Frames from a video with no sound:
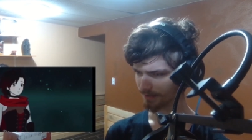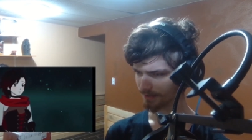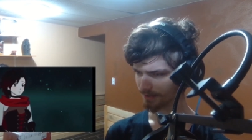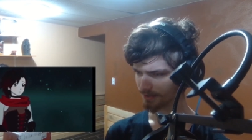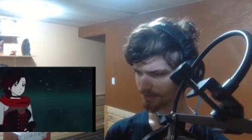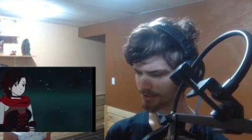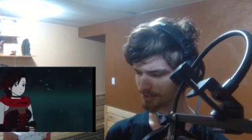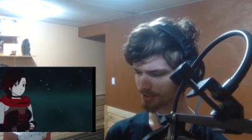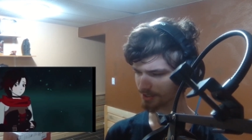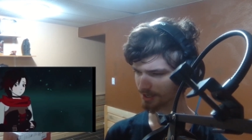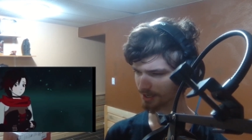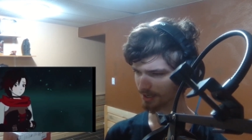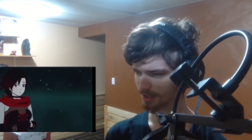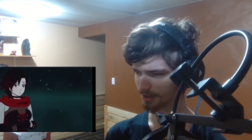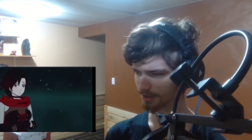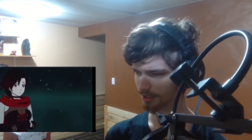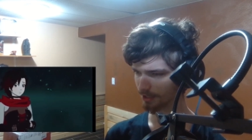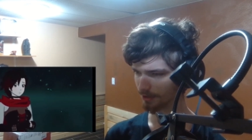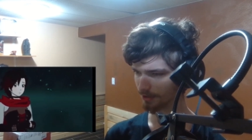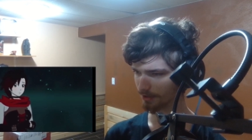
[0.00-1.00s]
She's not
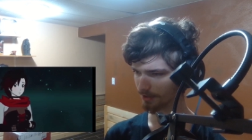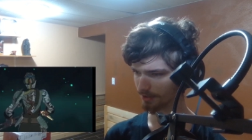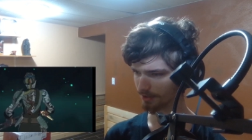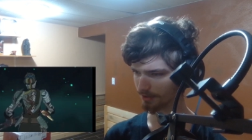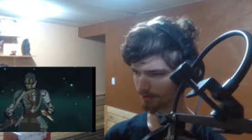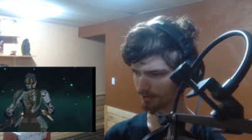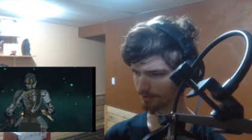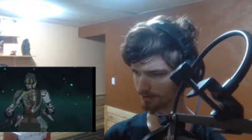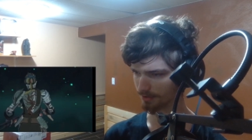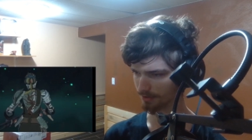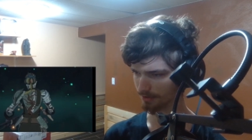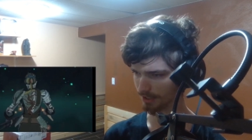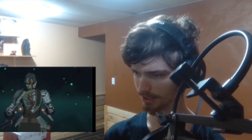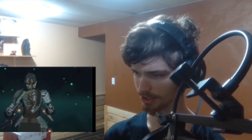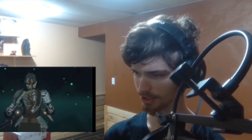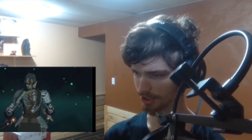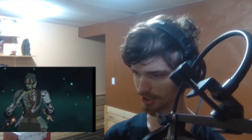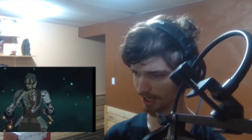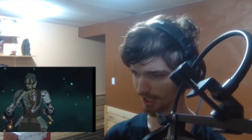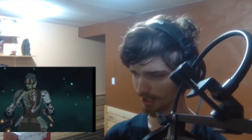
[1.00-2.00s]
clouded in like
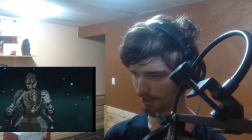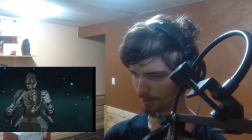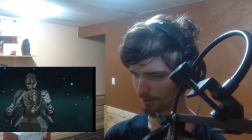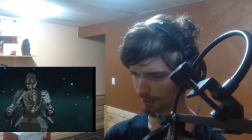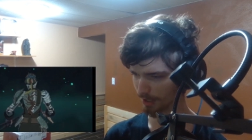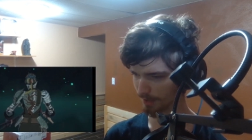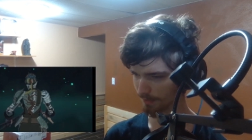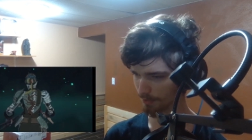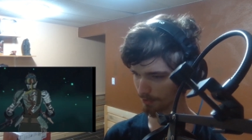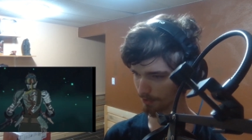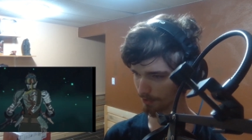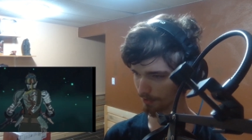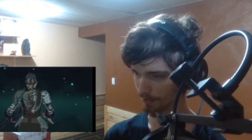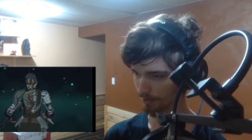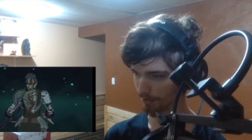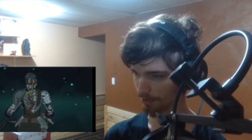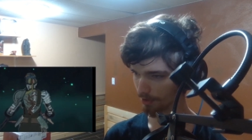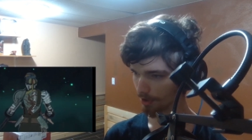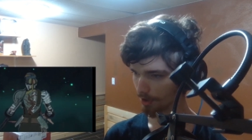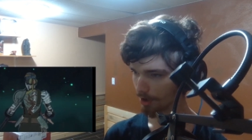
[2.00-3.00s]
shadow anymore.
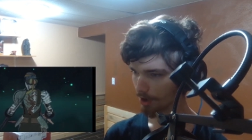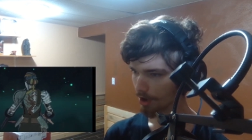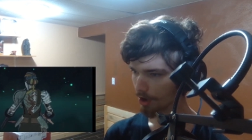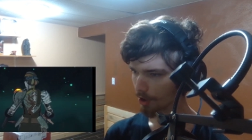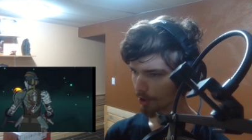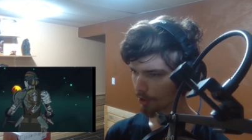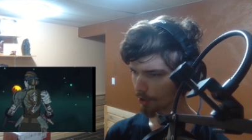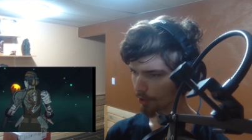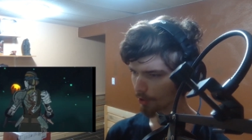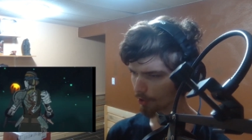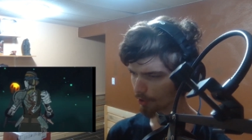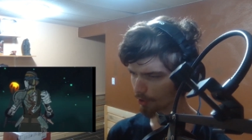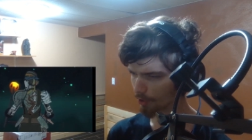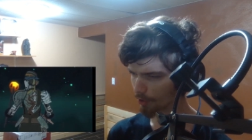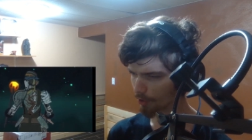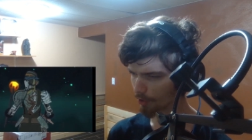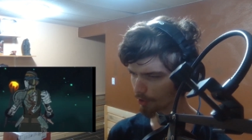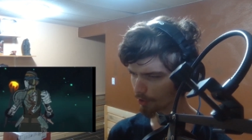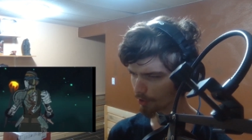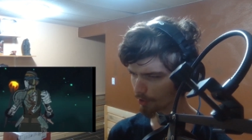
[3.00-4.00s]

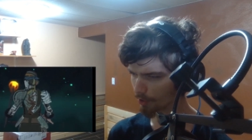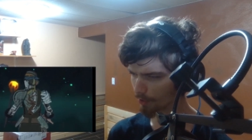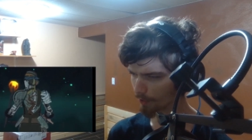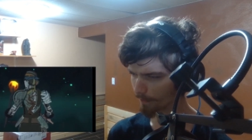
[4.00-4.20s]
Ooh. I